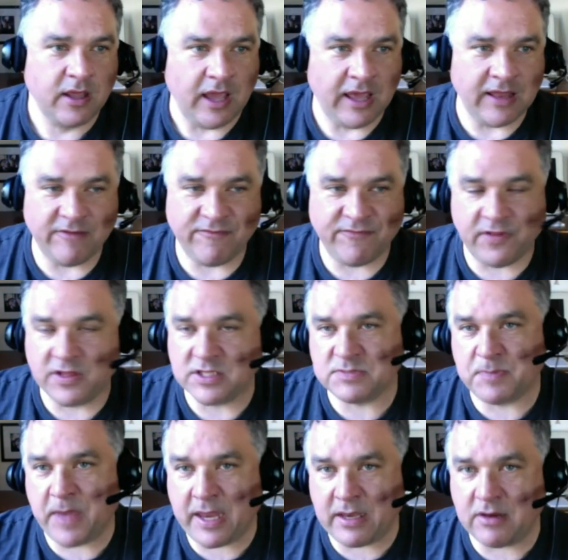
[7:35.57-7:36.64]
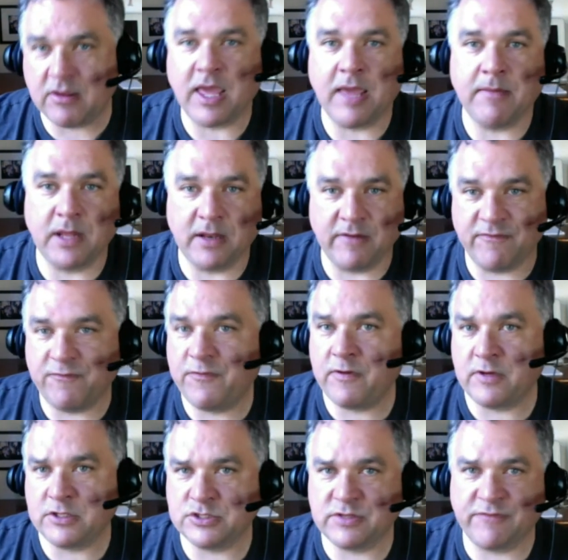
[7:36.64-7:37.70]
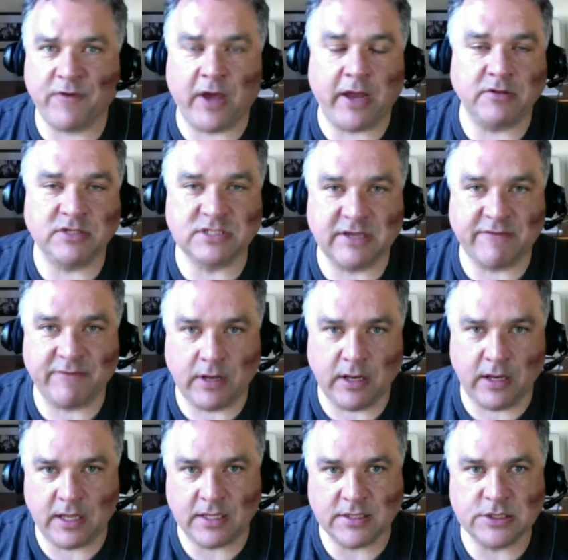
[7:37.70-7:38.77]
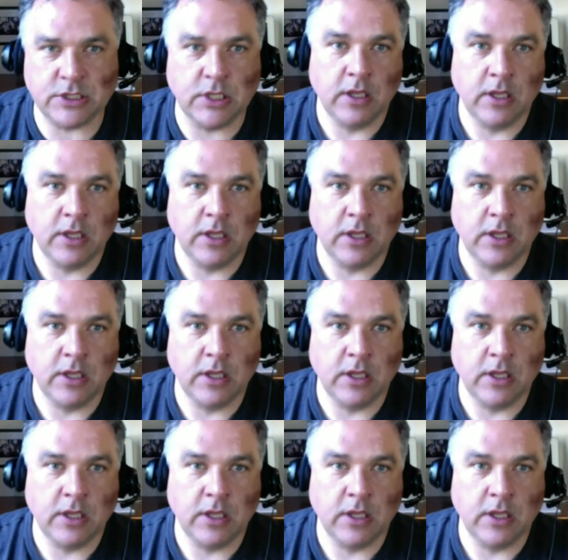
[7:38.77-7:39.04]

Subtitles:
And then Felix Pena came in and finished the final seven innings.